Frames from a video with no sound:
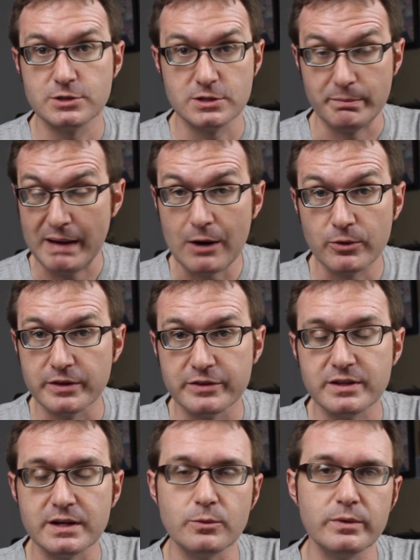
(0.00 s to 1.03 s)
to power the
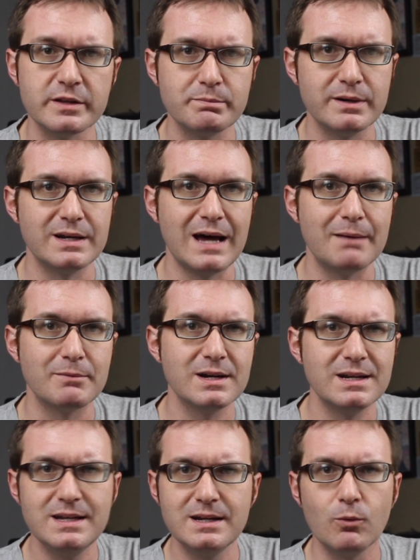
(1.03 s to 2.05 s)
thing with, but I'm
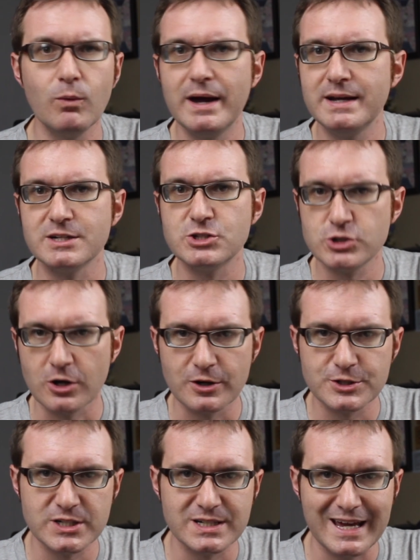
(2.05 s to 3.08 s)
going to need a way to
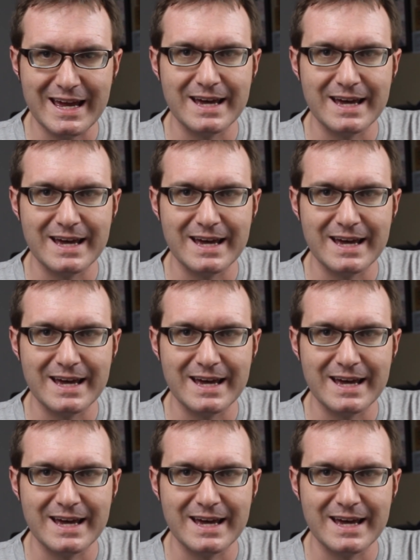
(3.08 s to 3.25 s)
charge it